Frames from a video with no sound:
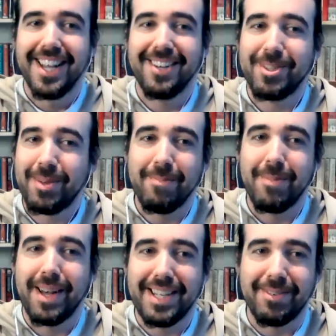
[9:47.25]
It was about
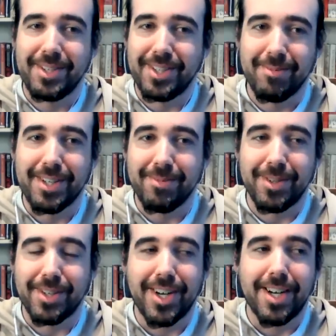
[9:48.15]
money, which is a much
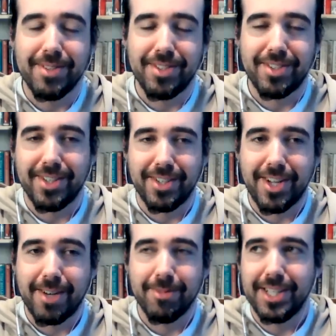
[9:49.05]
more common so,
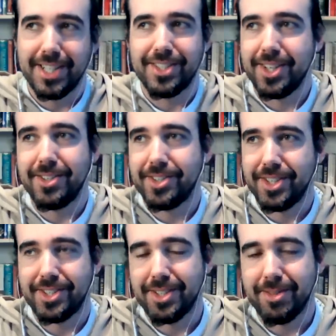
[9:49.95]
common
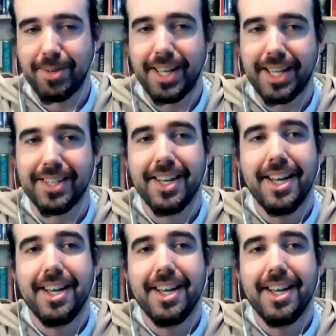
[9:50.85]
soldier's complaint.